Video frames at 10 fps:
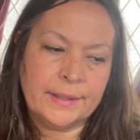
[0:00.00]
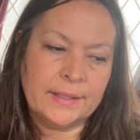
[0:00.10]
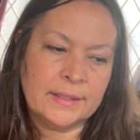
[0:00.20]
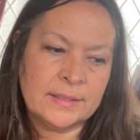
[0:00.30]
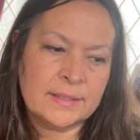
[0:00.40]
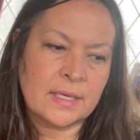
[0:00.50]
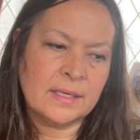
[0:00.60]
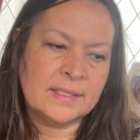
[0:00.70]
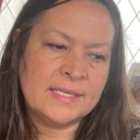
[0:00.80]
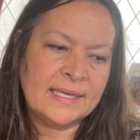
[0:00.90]
is on
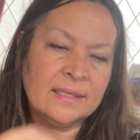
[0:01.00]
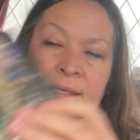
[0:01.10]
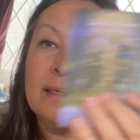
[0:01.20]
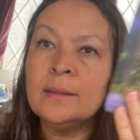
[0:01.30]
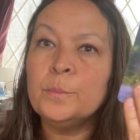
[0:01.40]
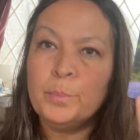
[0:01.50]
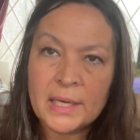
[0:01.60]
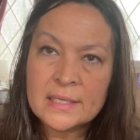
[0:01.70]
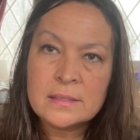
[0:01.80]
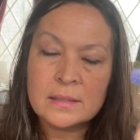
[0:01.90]
a daily
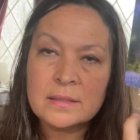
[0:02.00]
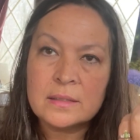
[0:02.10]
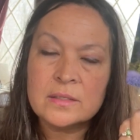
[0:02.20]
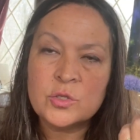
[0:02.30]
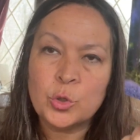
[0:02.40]
basis is